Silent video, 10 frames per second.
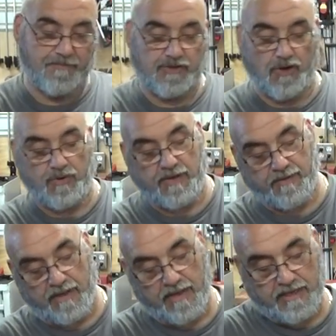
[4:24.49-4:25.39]
So you
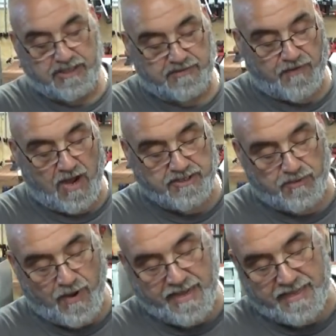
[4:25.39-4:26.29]
just find your
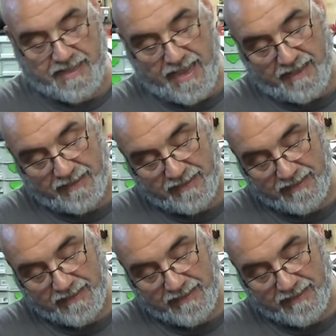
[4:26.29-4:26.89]
way in there,